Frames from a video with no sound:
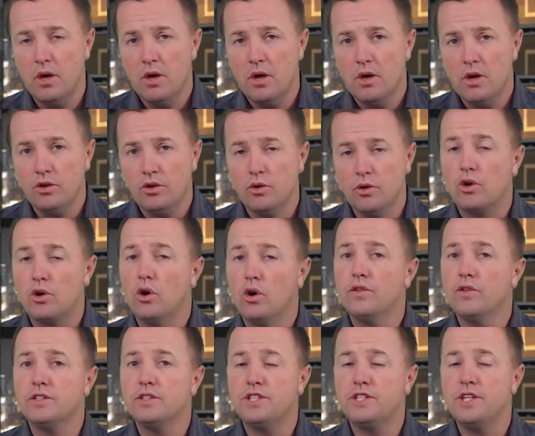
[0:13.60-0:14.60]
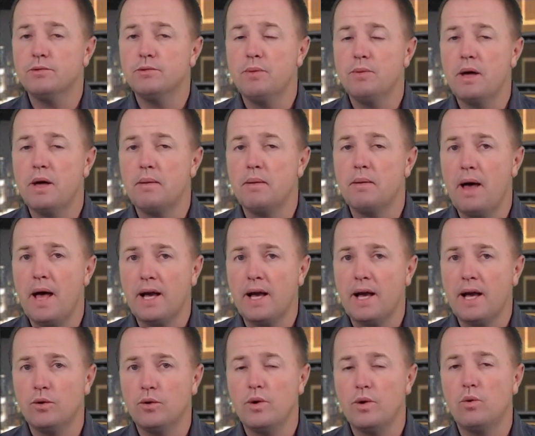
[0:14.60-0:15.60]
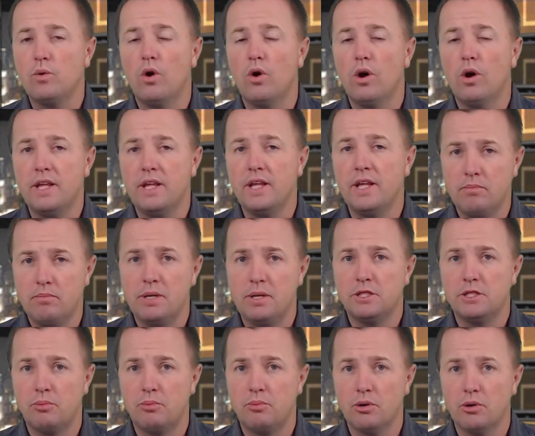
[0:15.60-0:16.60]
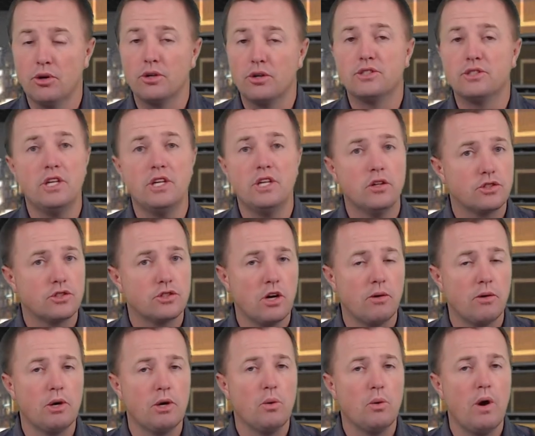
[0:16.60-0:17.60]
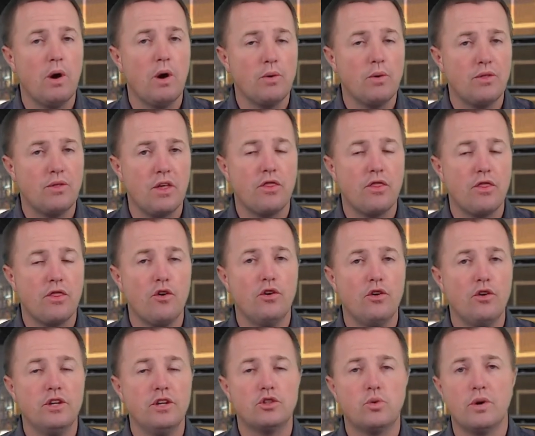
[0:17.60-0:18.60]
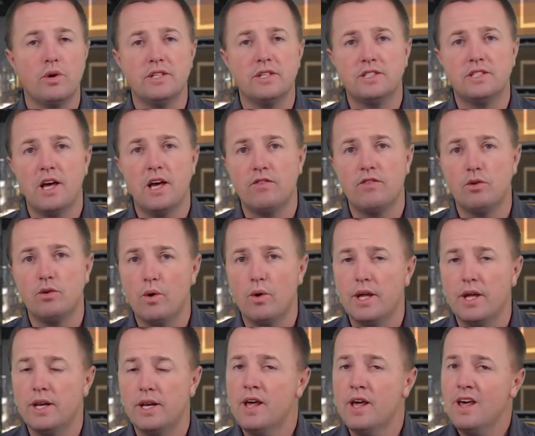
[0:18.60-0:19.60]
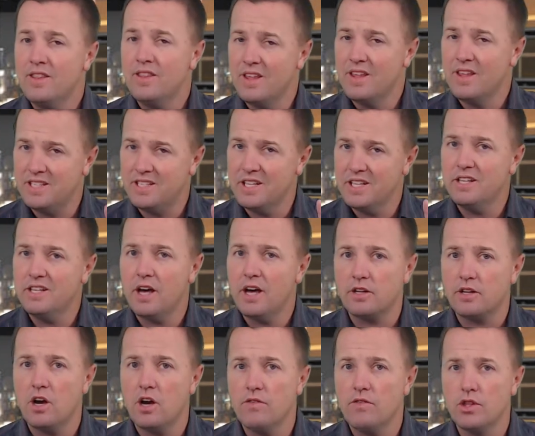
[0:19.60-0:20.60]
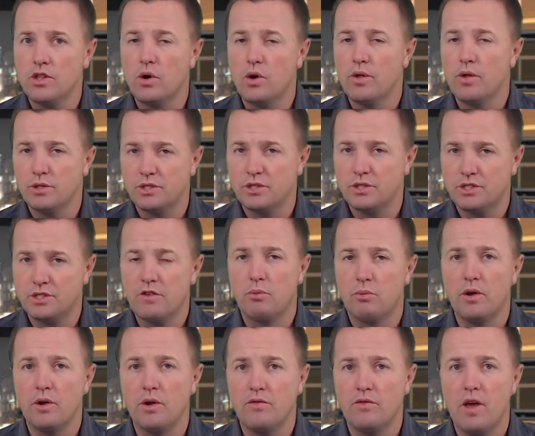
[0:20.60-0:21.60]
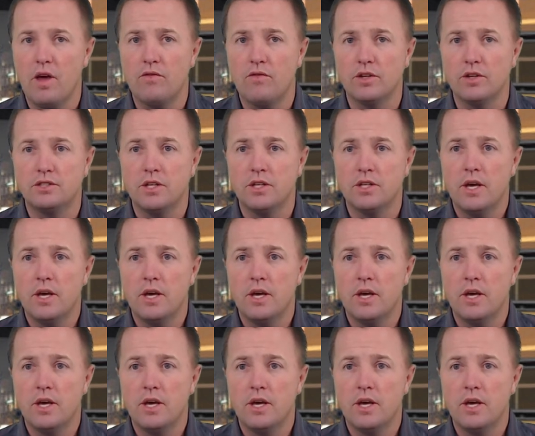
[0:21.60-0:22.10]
You recall these teams met back in Week 1 in Pittsburgh. Steelers coming away with a 30-27 win. They did not cover, though. They were 7-point favorites.